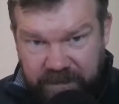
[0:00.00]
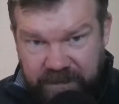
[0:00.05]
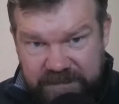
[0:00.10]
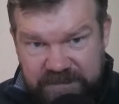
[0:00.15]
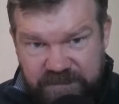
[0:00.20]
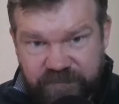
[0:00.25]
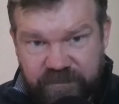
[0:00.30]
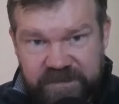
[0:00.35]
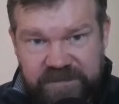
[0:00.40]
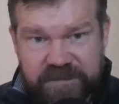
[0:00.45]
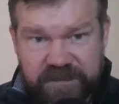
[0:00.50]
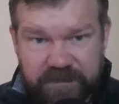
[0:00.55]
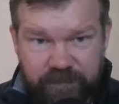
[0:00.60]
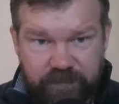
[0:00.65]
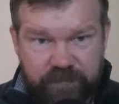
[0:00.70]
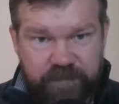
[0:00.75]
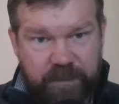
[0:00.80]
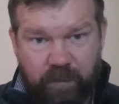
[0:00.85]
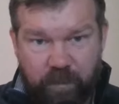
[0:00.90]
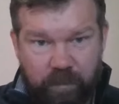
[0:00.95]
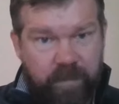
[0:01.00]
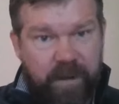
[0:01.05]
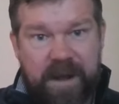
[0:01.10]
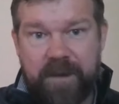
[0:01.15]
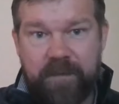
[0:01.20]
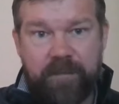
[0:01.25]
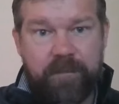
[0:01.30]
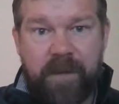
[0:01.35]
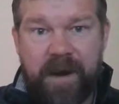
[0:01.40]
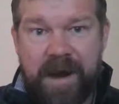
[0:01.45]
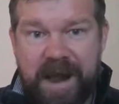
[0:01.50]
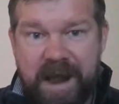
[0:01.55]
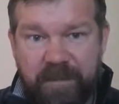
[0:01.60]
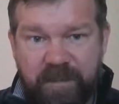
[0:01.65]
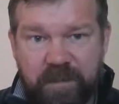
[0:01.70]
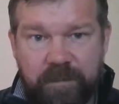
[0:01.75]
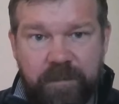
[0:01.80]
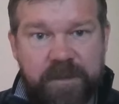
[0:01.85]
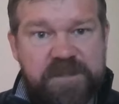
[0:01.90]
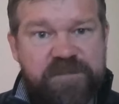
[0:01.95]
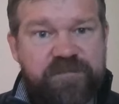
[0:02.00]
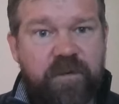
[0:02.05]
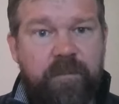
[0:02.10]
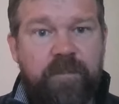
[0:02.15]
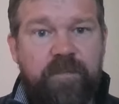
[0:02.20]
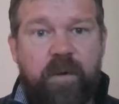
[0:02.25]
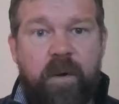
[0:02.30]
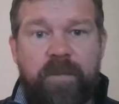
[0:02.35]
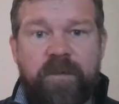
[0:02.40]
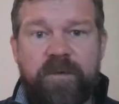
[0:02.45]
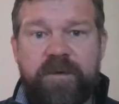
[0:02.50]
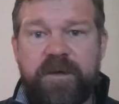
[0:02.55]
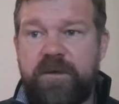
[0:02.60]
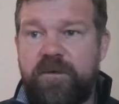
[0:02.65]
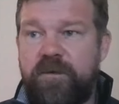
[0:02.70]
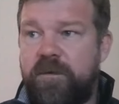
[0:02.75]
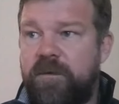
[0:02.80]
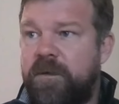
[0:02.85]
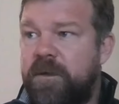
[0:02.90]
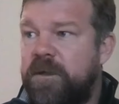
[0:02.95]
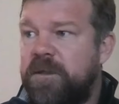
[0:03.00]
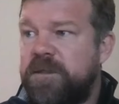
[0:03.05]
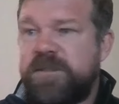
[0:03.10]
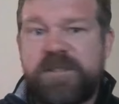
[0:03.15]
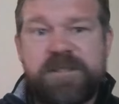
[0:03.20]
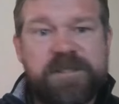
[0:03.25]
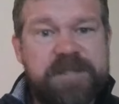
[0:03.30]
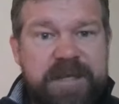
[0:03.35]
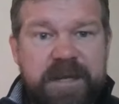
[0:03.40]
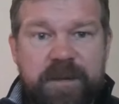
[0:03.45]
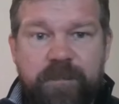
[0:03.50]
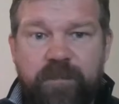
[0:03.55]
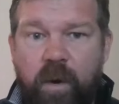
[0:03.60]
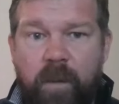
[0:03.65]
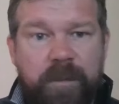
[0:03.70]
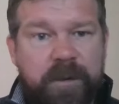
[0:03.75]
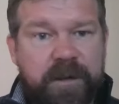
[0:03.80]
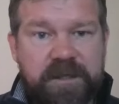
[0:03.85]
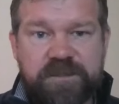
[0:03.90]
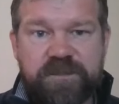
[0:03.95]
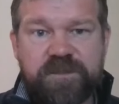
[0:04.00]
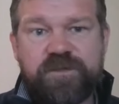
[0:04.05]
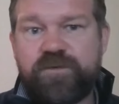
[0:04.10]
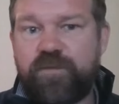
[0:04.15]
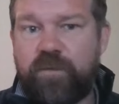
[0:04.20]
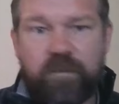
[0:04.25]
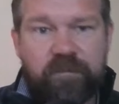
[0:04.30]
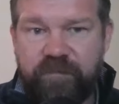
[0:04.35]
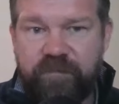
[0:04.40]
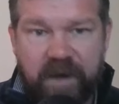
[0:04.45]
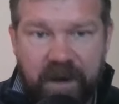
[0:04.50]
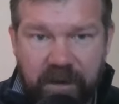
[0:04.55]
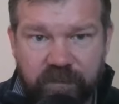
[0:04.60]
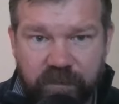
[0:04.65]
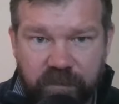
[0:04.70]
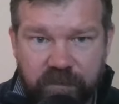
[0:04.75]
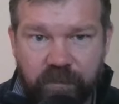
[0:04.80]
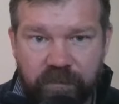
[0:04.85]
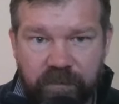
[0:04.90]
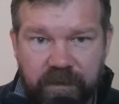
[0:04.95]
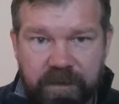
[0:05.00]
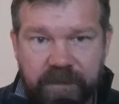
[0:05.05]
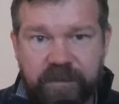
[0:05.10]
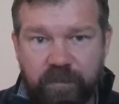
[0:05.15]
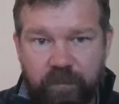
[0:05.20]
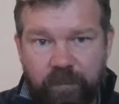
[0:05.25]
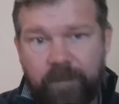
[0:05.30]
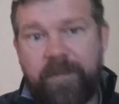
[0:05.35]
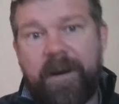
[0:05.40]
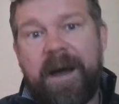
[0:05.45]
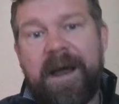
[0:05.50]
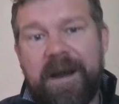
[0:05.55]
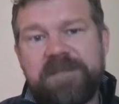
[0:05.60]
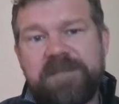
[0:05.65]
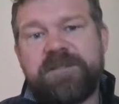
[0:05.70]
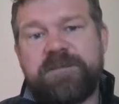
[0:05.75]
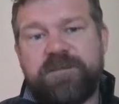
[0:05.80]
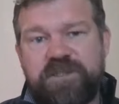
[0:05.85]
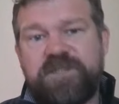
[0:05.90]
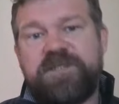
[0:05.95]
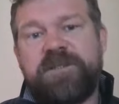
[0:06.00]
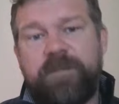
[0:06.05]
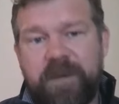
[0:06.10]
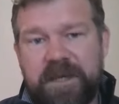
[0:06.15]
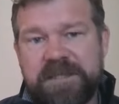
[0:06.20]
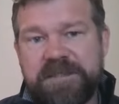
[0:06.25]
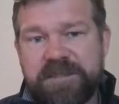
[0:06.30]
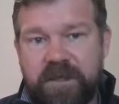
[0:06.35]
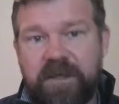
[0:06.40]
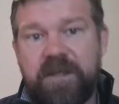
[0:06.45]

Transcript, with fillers: Let's face it, people buy Miami beachfront property or Sydney property as a store of value, don't they? They don't buy it as just a place to